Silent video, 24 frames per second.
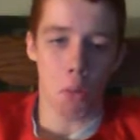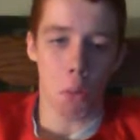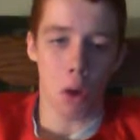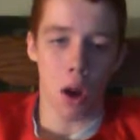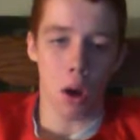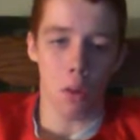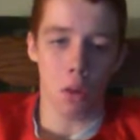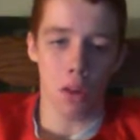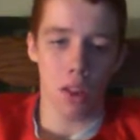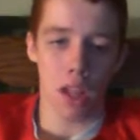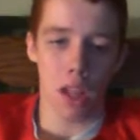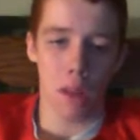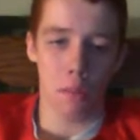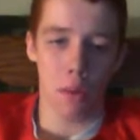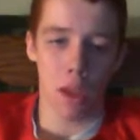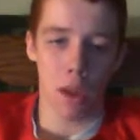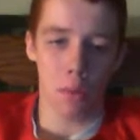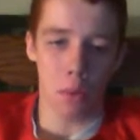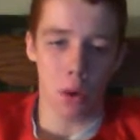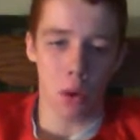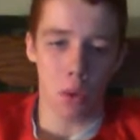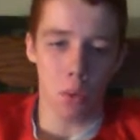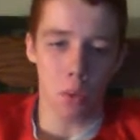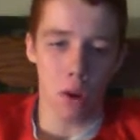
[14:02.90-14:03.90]
why wouldn't they be
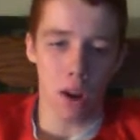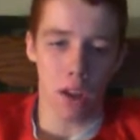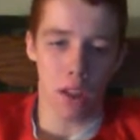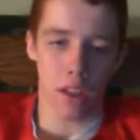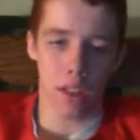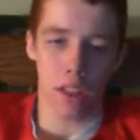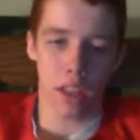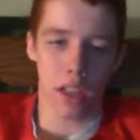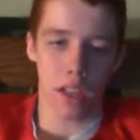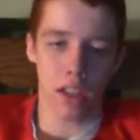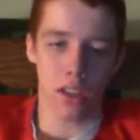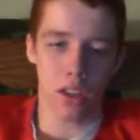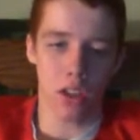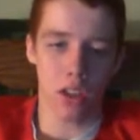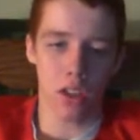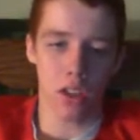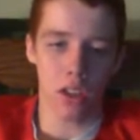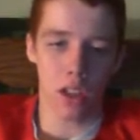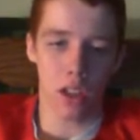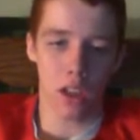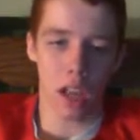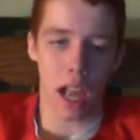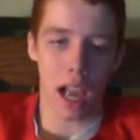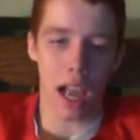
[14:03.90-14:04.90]
able to win anything?
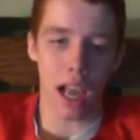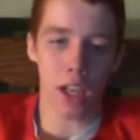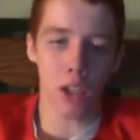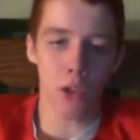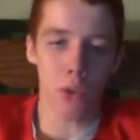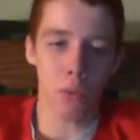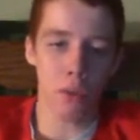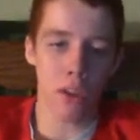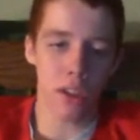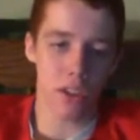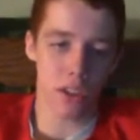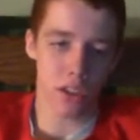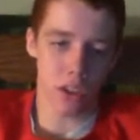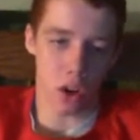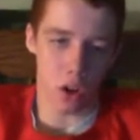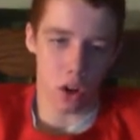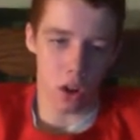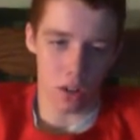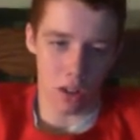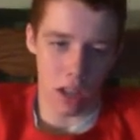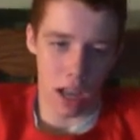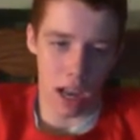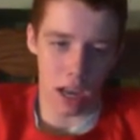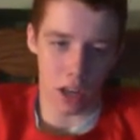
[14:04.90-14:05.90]
It's as we
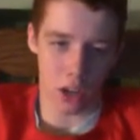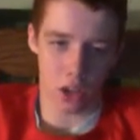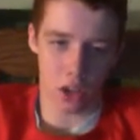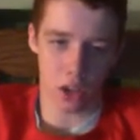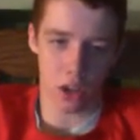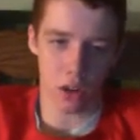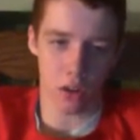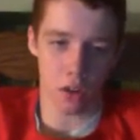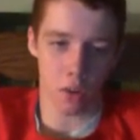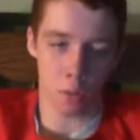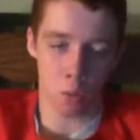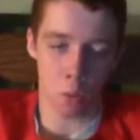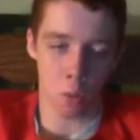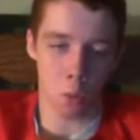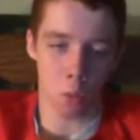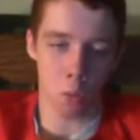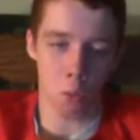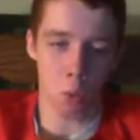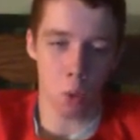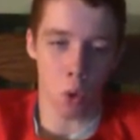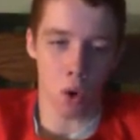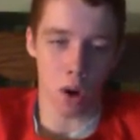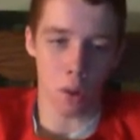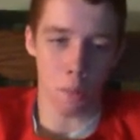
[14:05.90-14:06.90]
saw last year
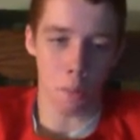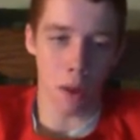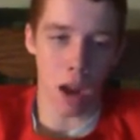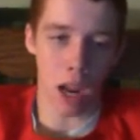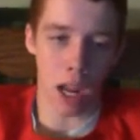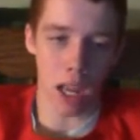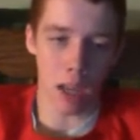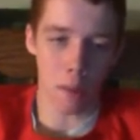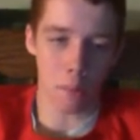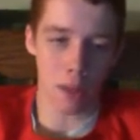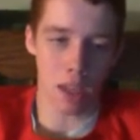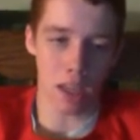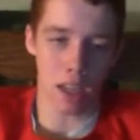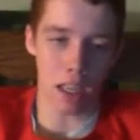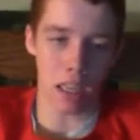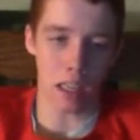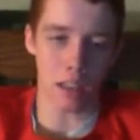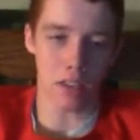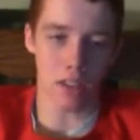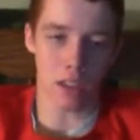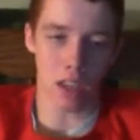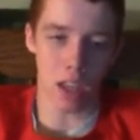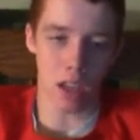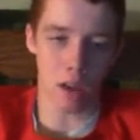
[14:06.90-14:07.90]
on a Miami
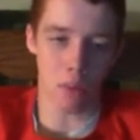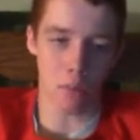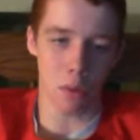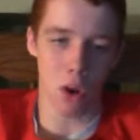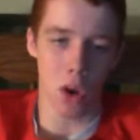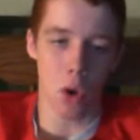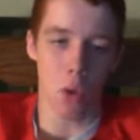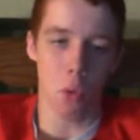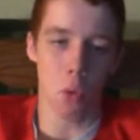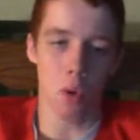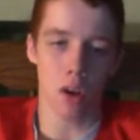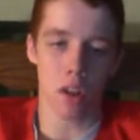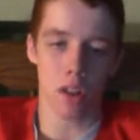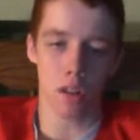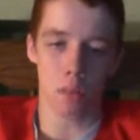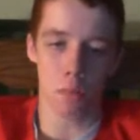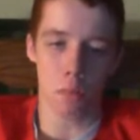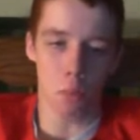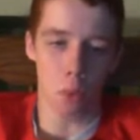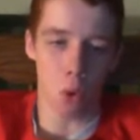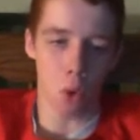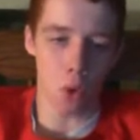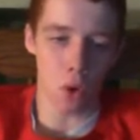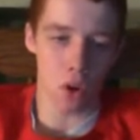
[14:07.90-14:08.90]
Heat team with
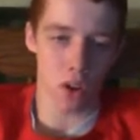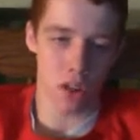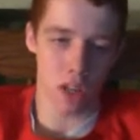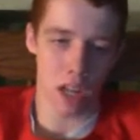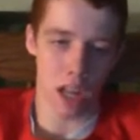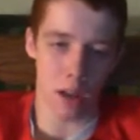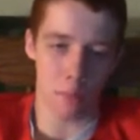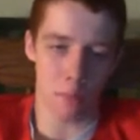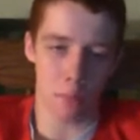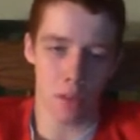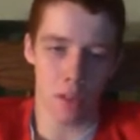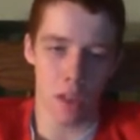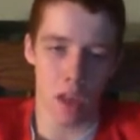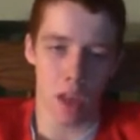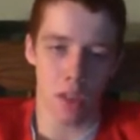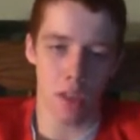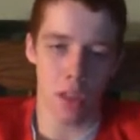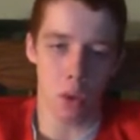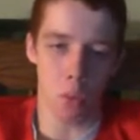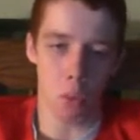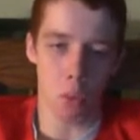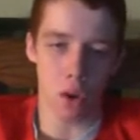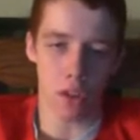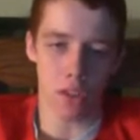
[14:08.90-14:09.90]
more depth
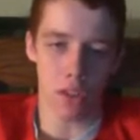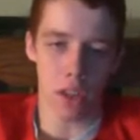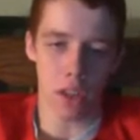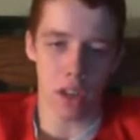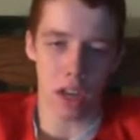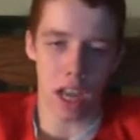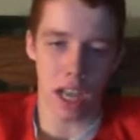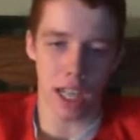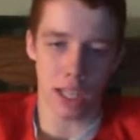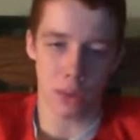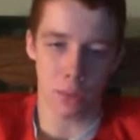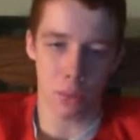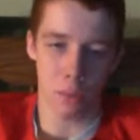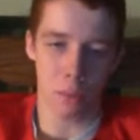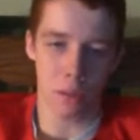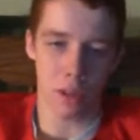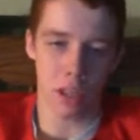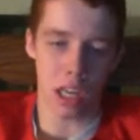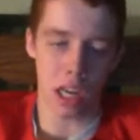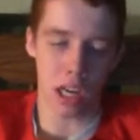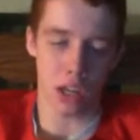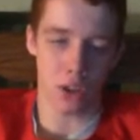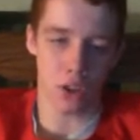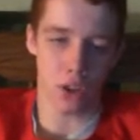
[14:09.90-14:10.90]
than what the Nets would
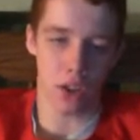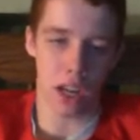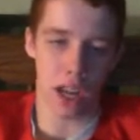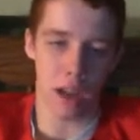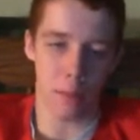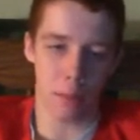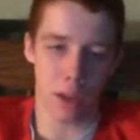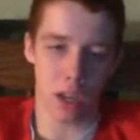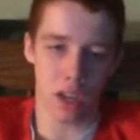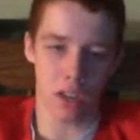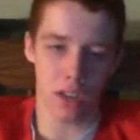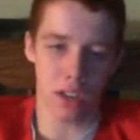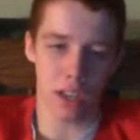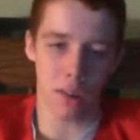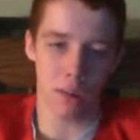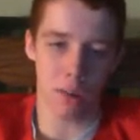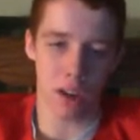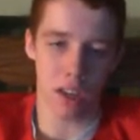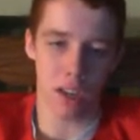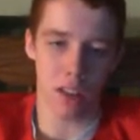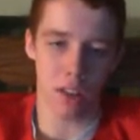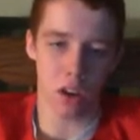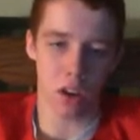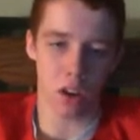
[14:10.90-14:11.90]
potentially have because they
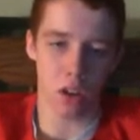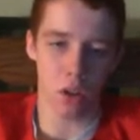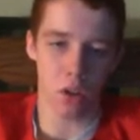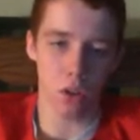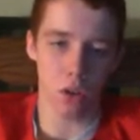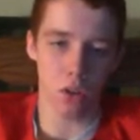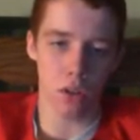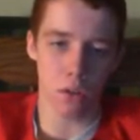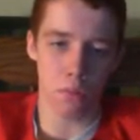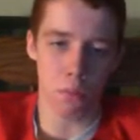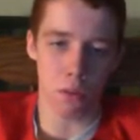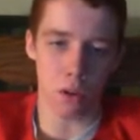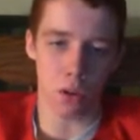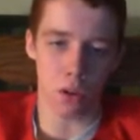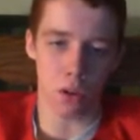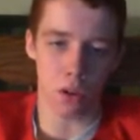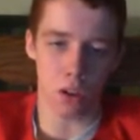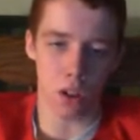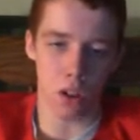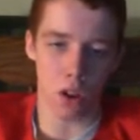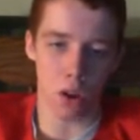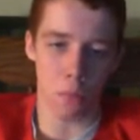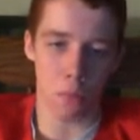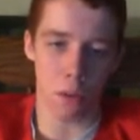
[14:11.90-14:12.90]
would either lose
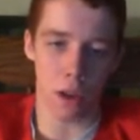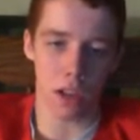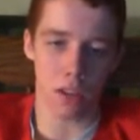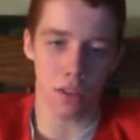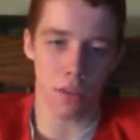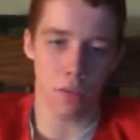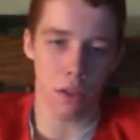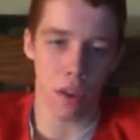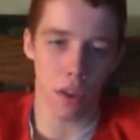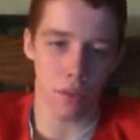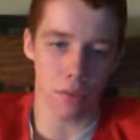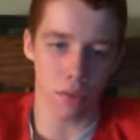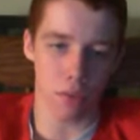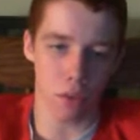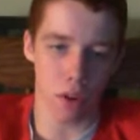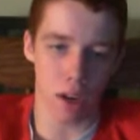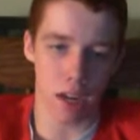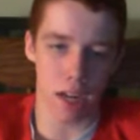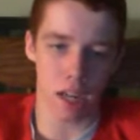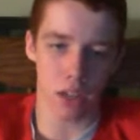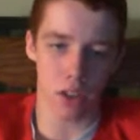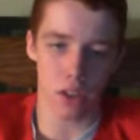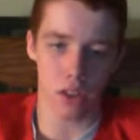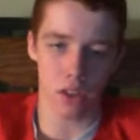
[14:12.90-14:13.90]
Brook Lopez via
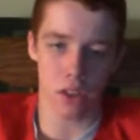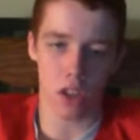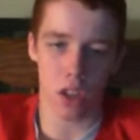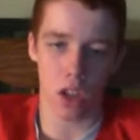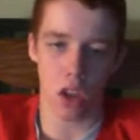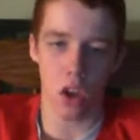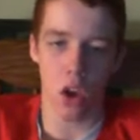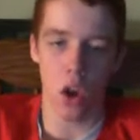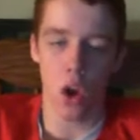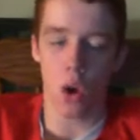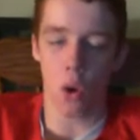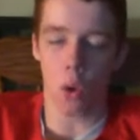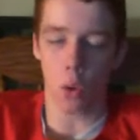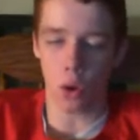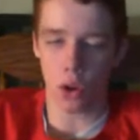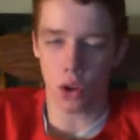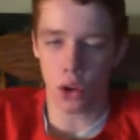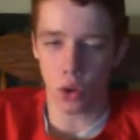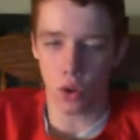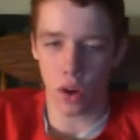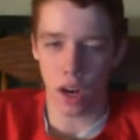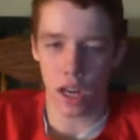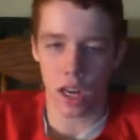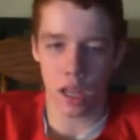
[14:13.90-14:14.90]
free agency or
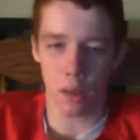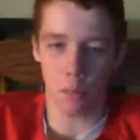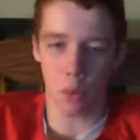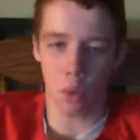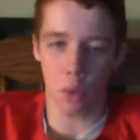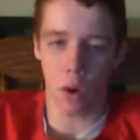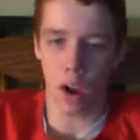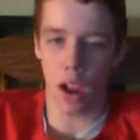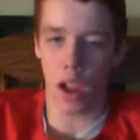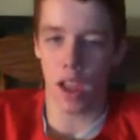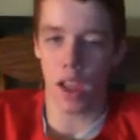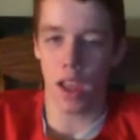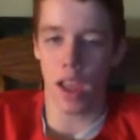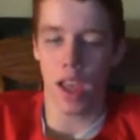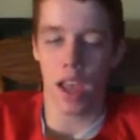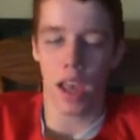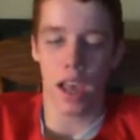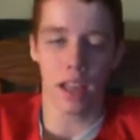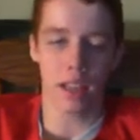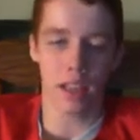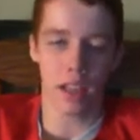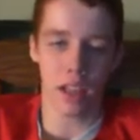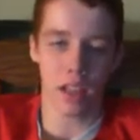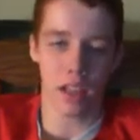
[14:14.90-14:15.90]
trade him away,
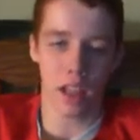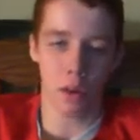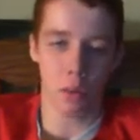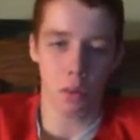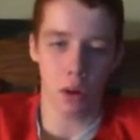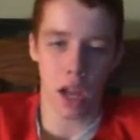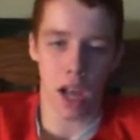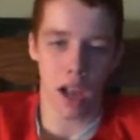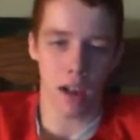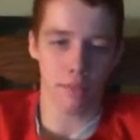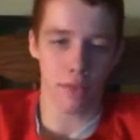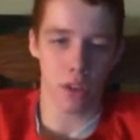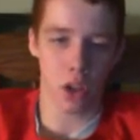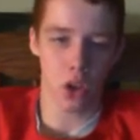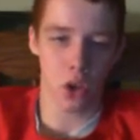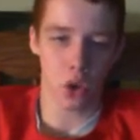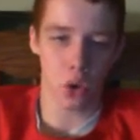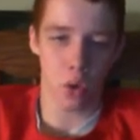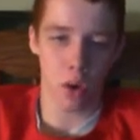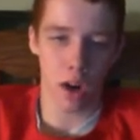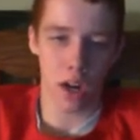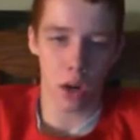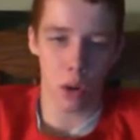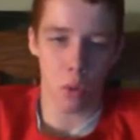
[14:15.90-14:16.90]
and then they would have to
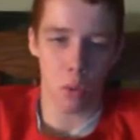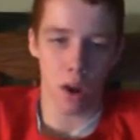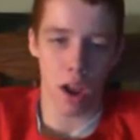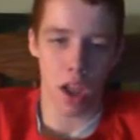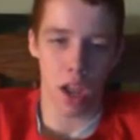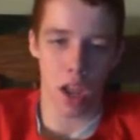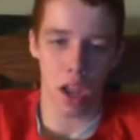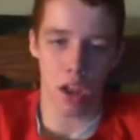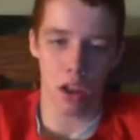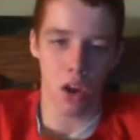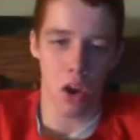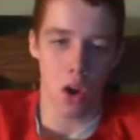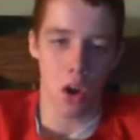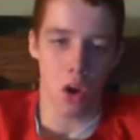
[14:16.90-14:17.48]
trade away